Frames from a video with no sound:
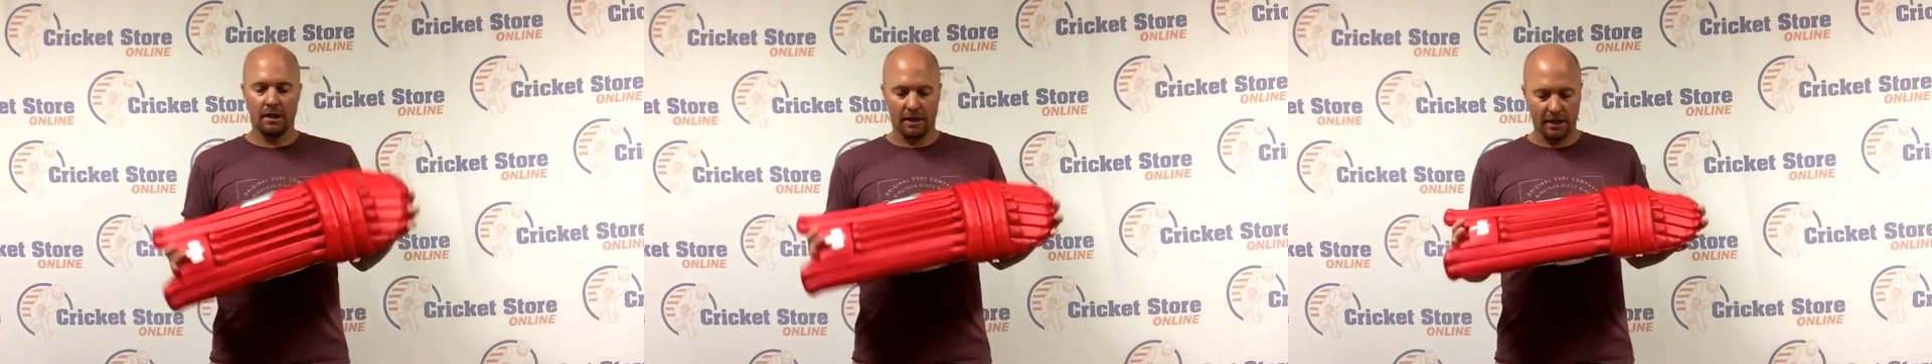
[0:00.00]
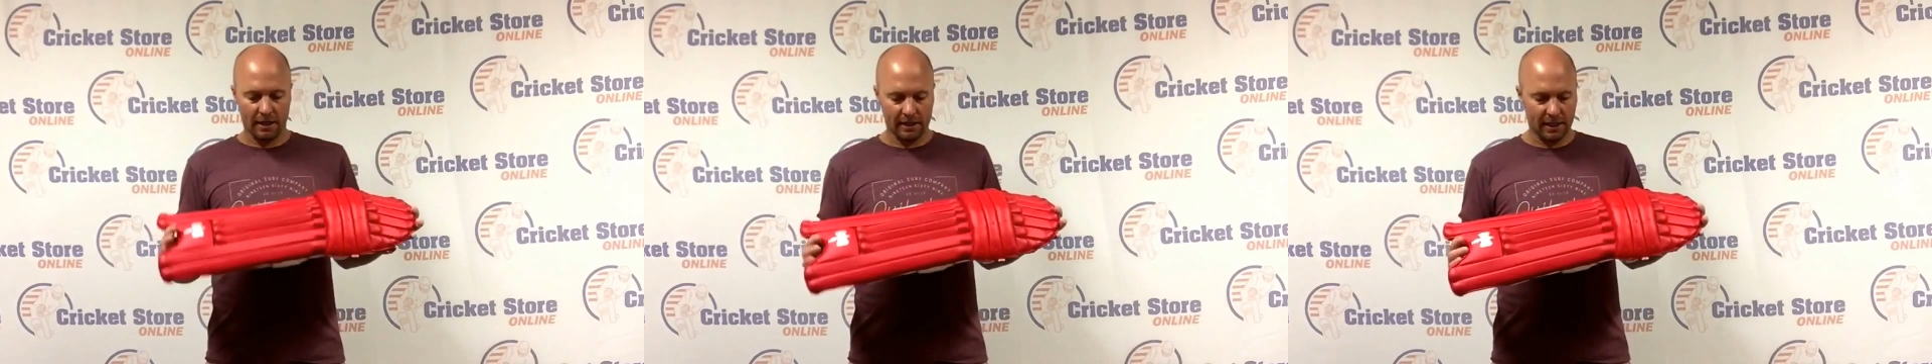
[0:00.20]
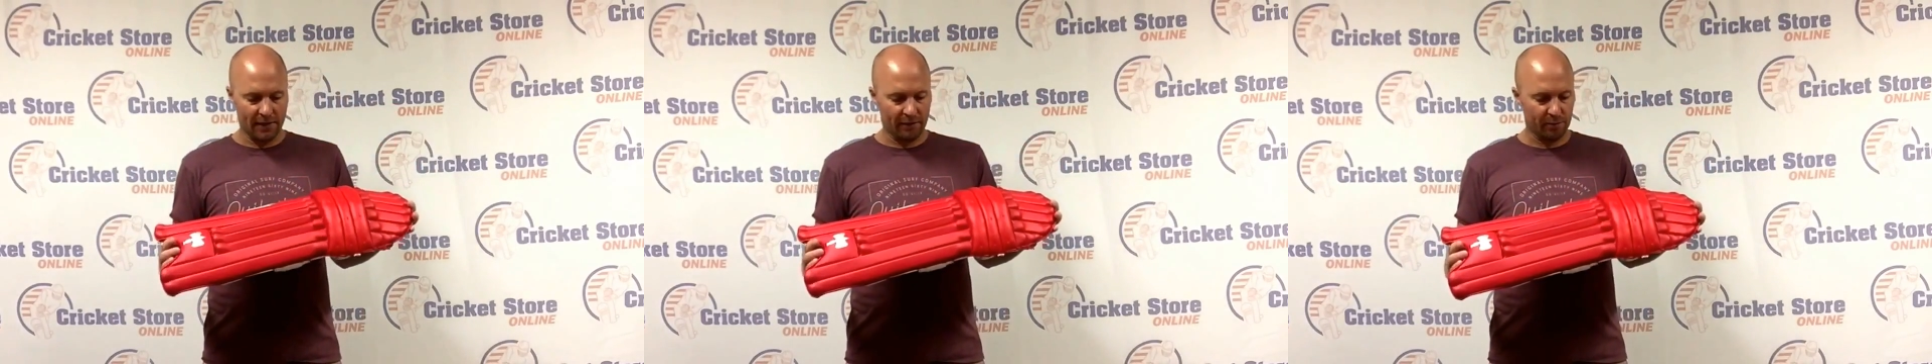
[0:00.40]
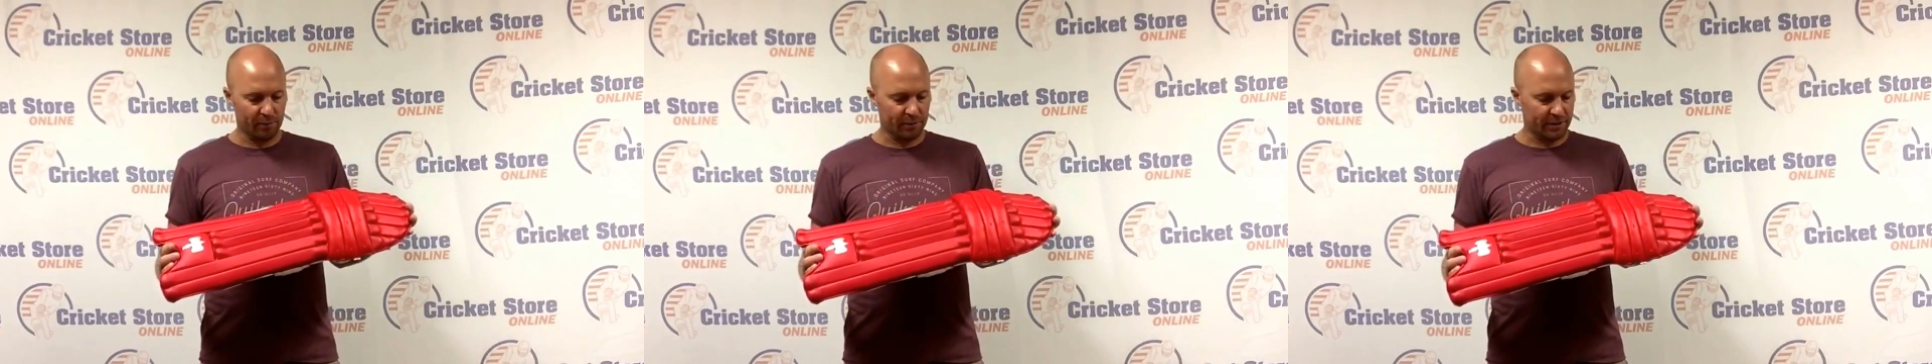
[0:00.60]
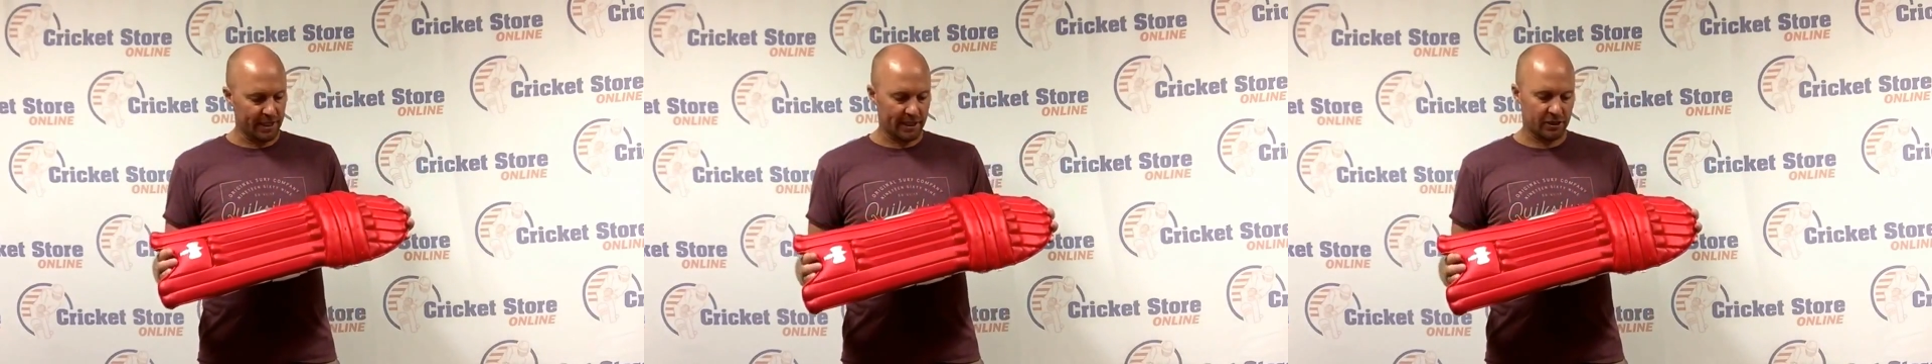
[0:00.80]
level
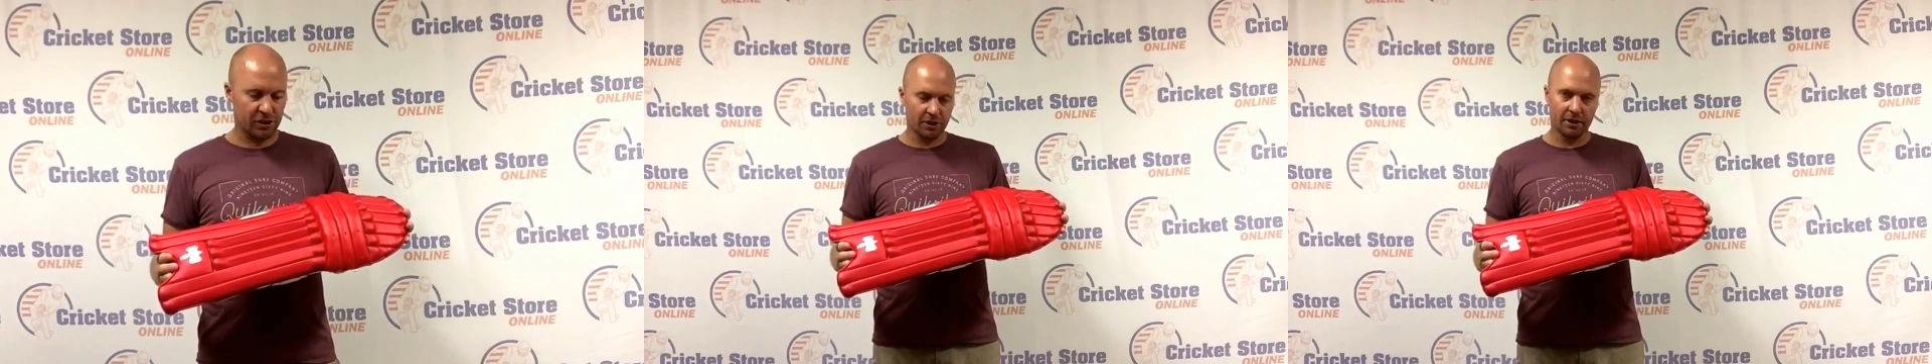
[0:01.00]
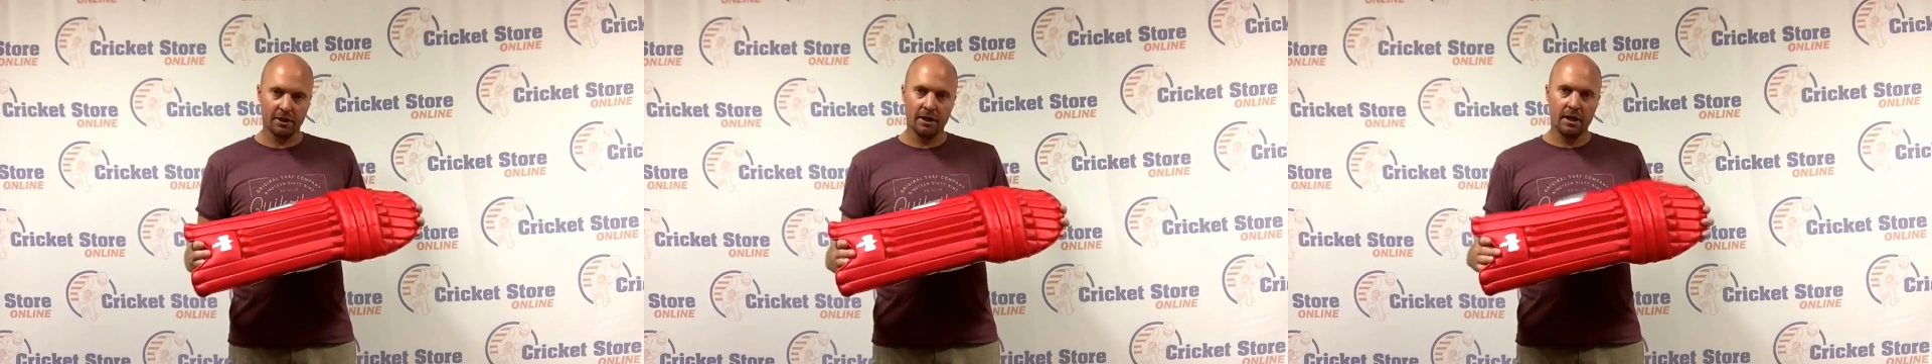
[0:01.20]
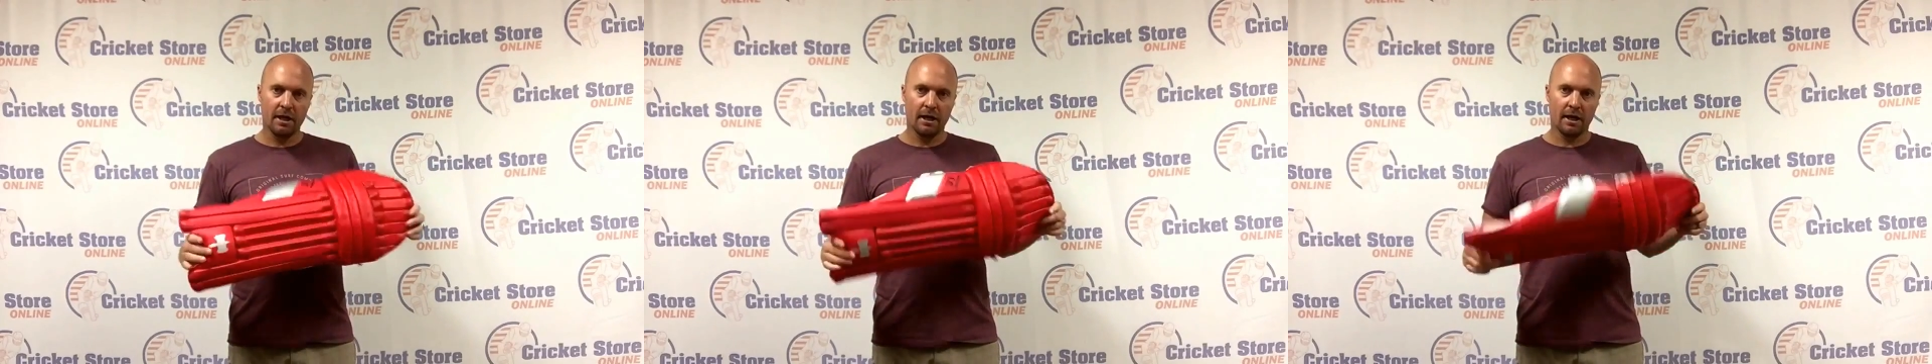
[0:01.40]
protection.